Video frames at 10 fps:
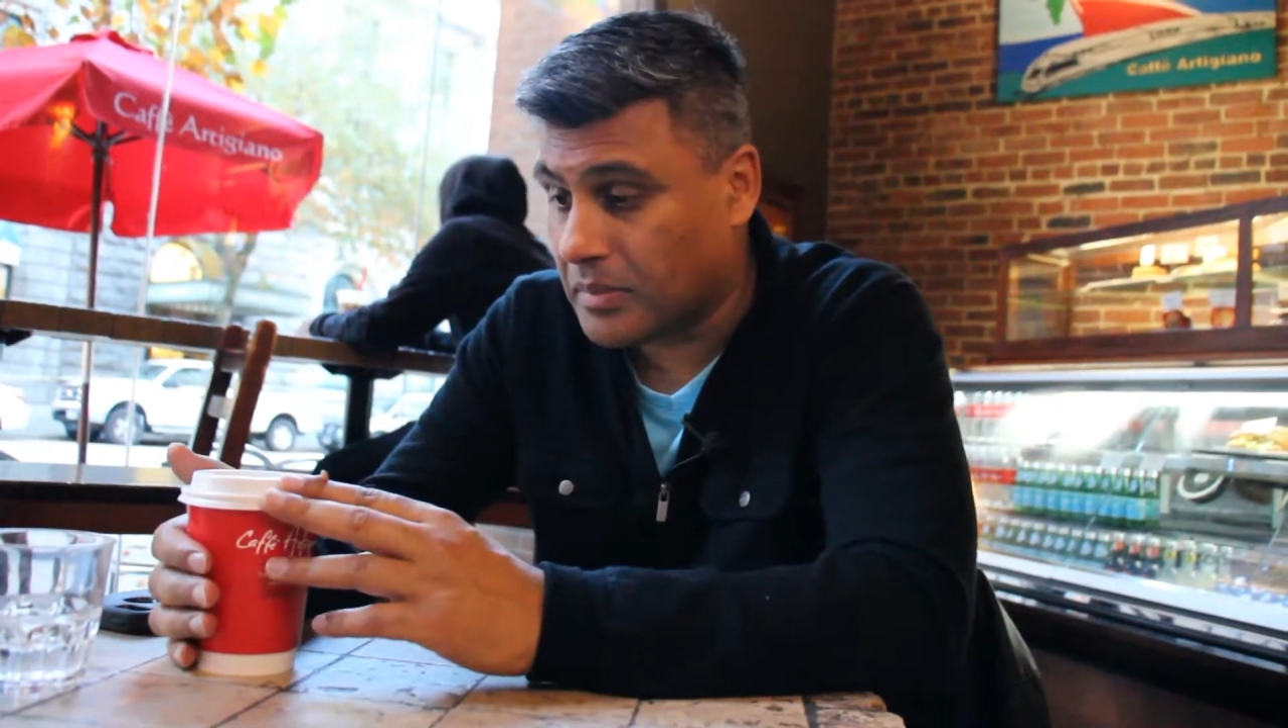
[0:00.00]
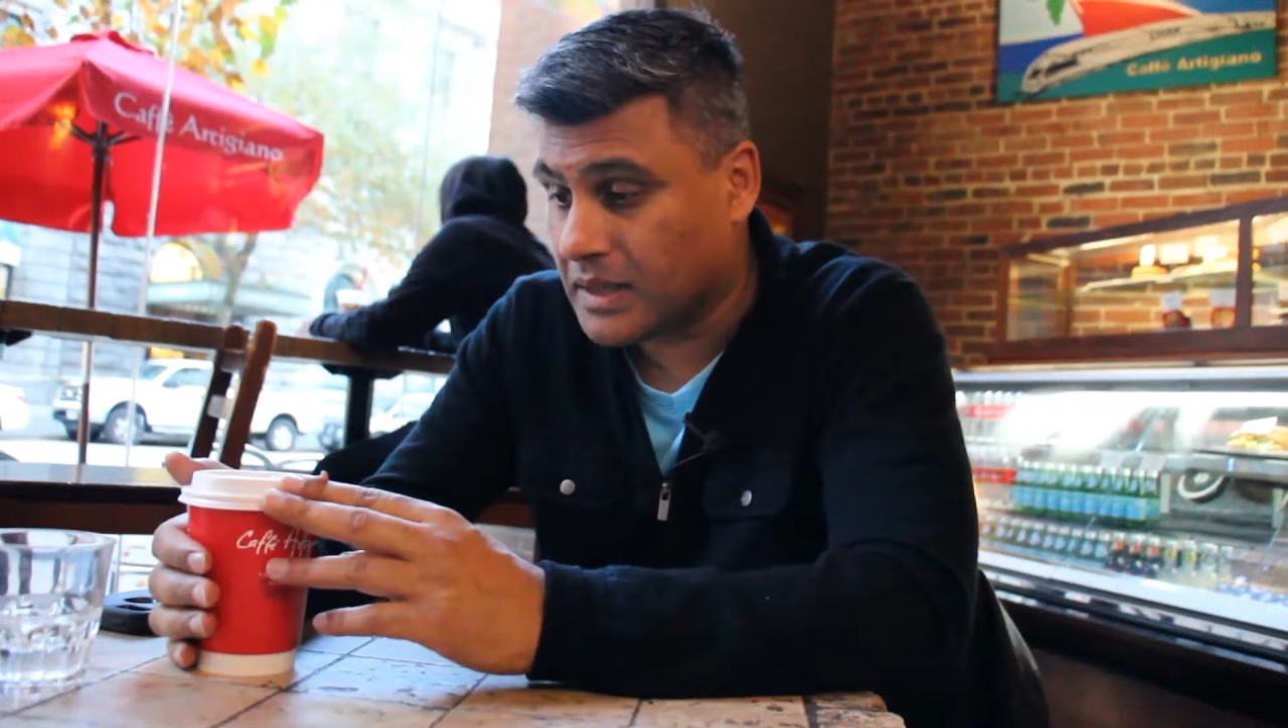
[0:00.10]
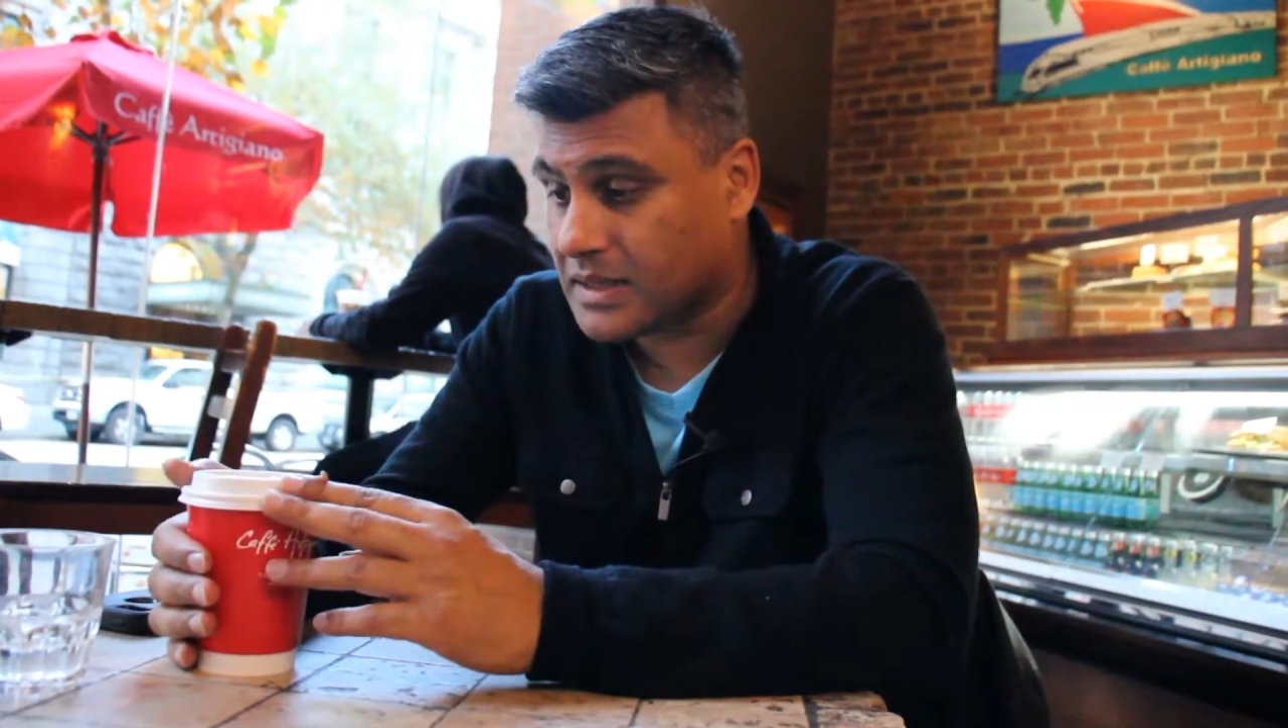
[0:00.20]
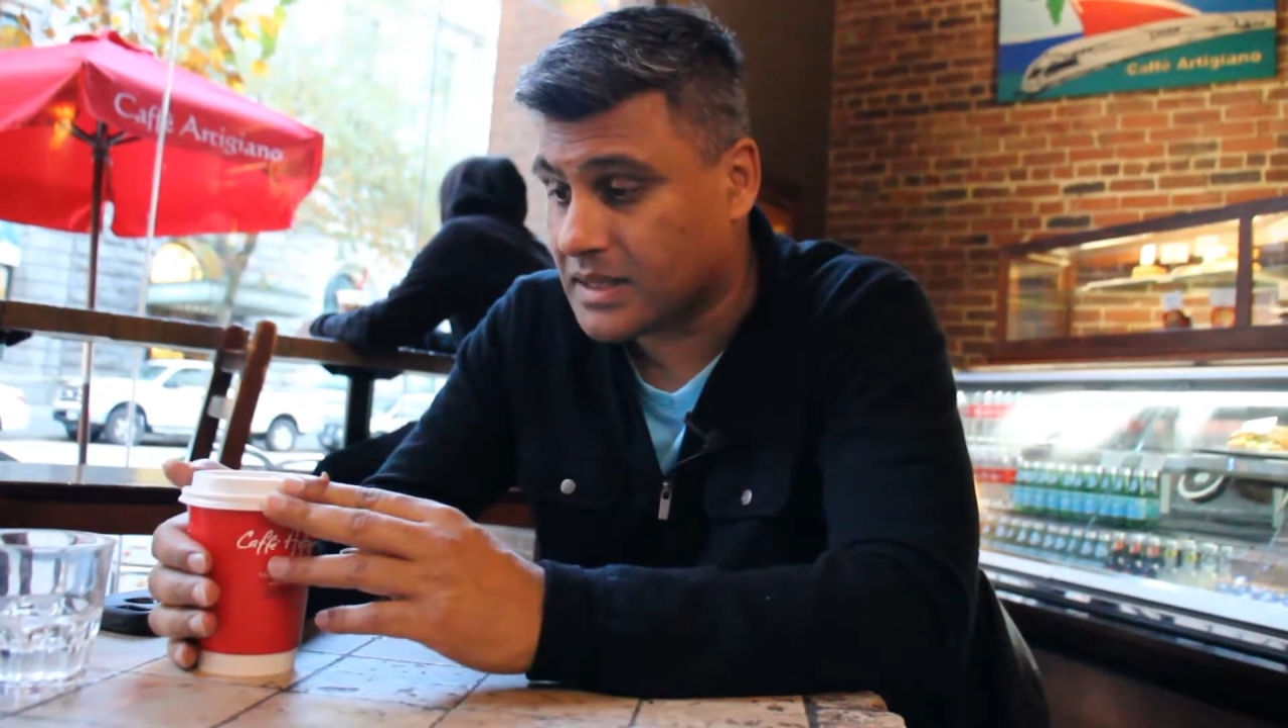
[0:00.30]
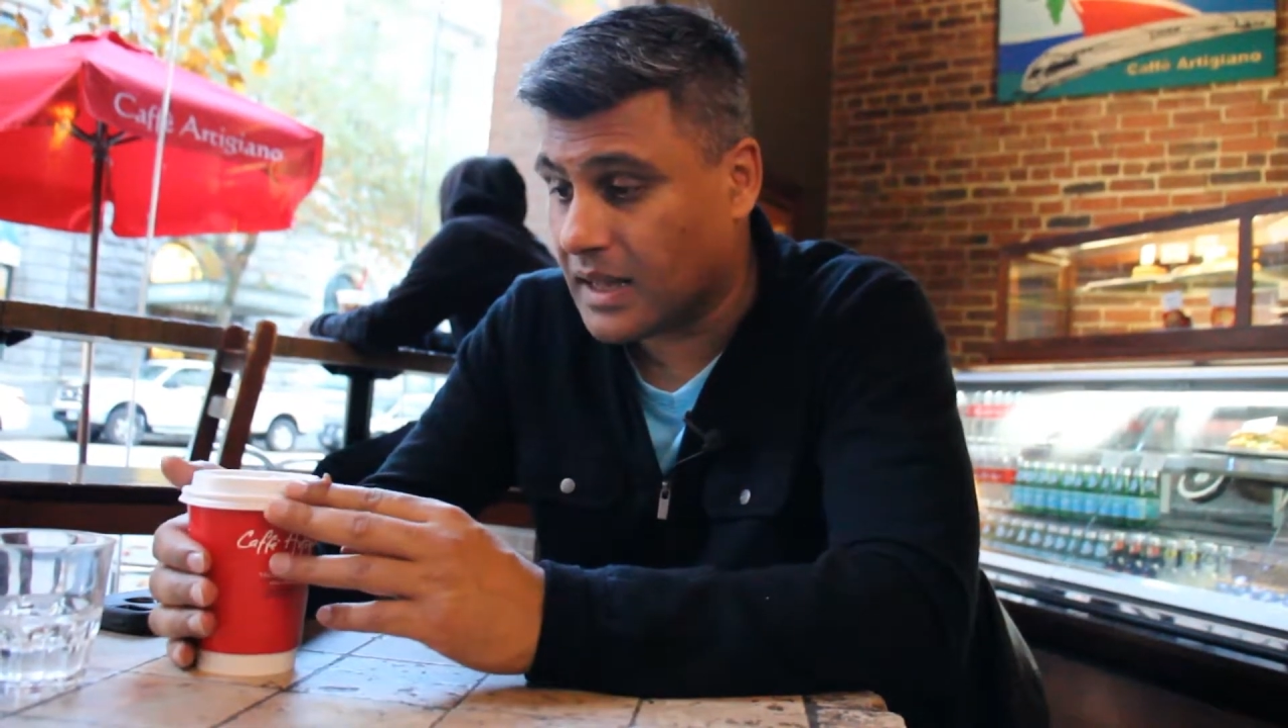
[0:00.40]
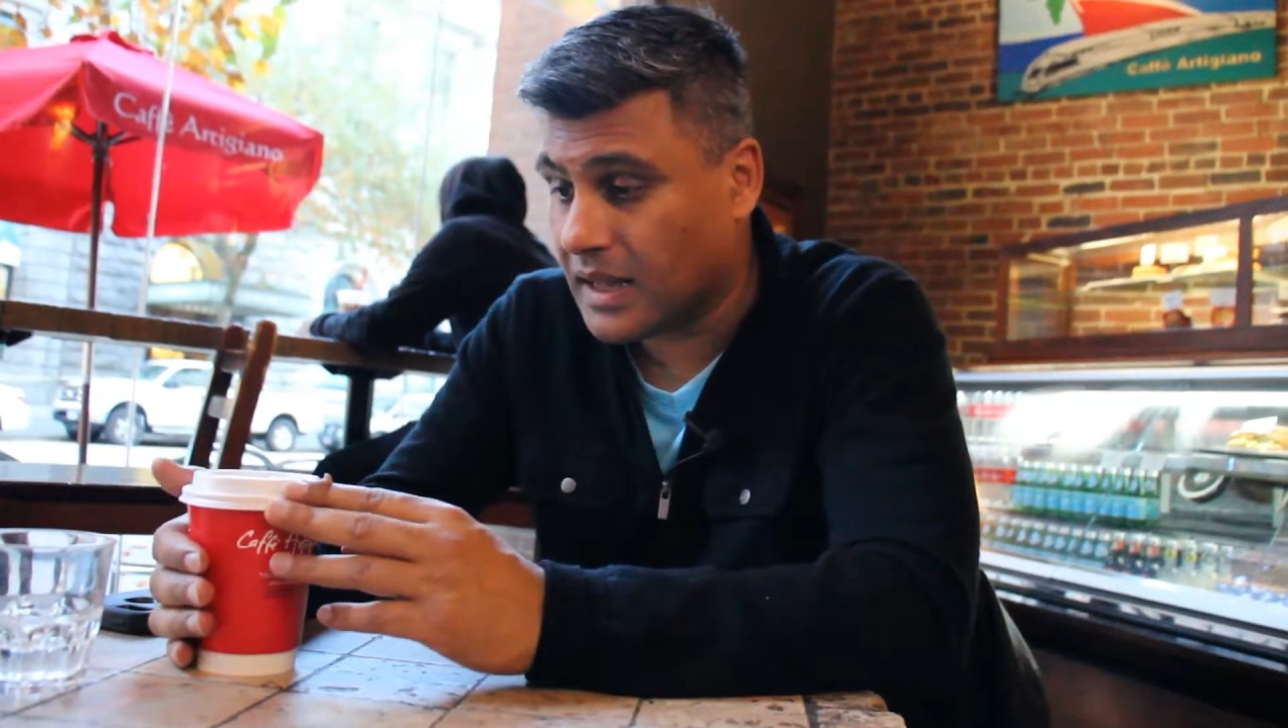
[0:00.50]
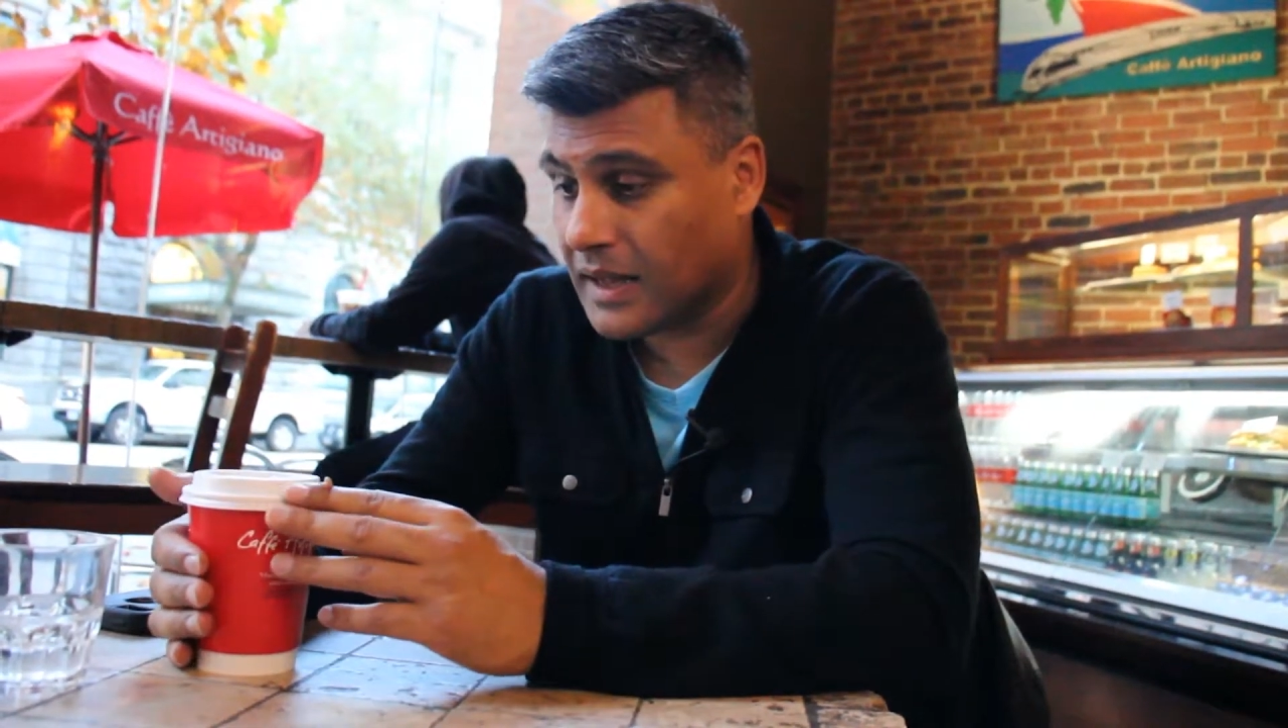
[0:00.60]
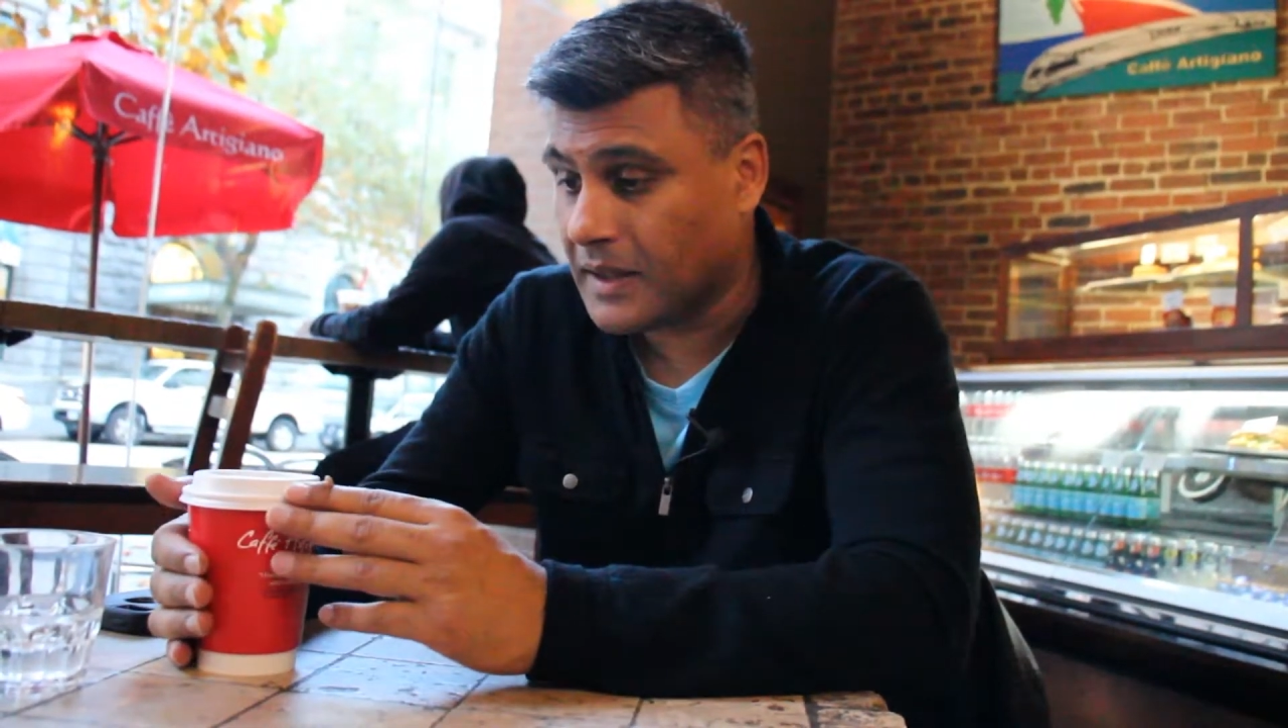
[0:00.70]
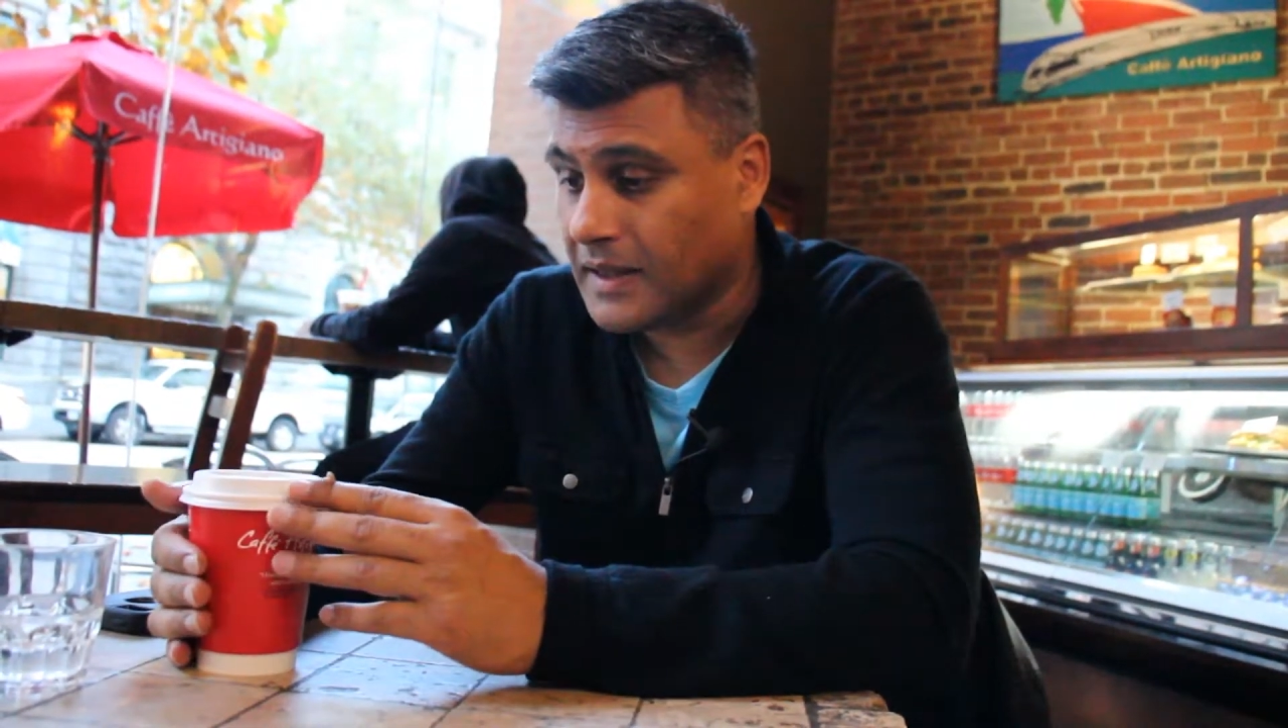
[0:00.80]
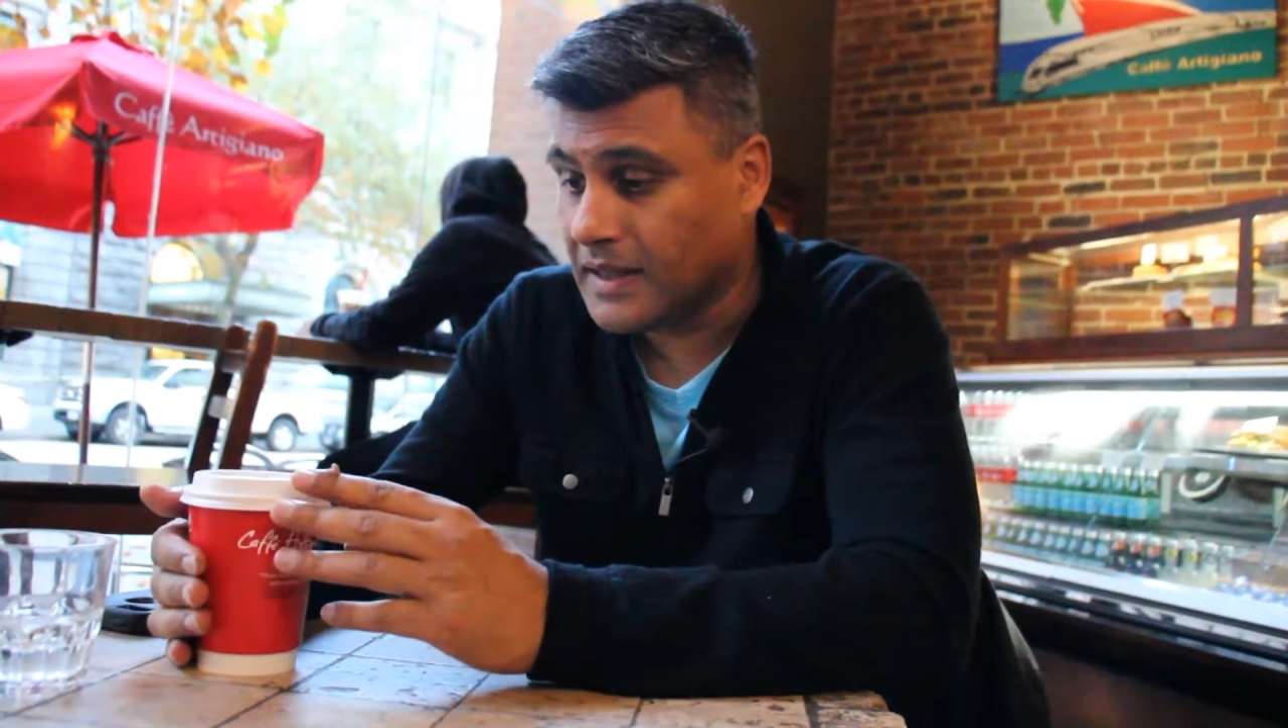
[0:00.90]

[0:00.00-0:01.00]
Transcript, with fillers: but uh,